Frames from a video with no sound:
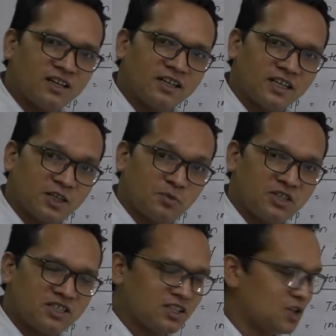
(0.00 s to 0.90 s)
It
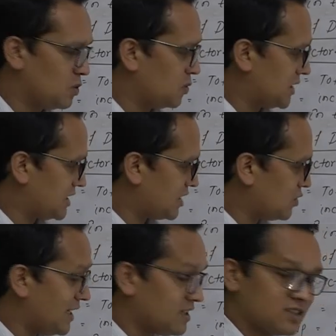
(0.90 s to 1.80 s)
means what
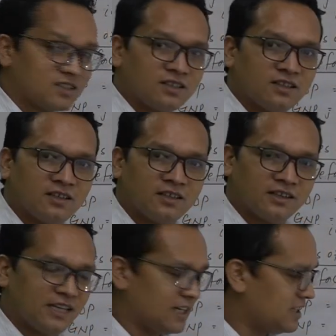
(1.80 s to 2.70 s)
requires?
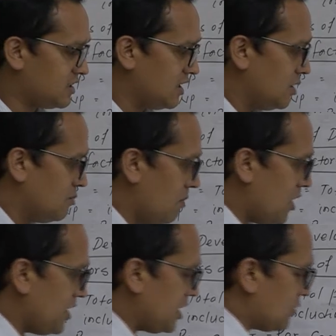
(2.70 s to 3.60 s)
That is
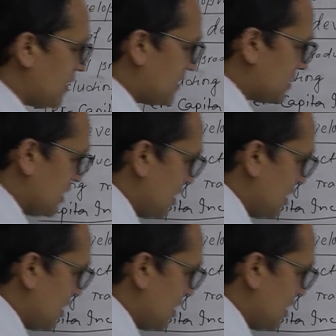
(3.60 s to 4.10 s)
money requires.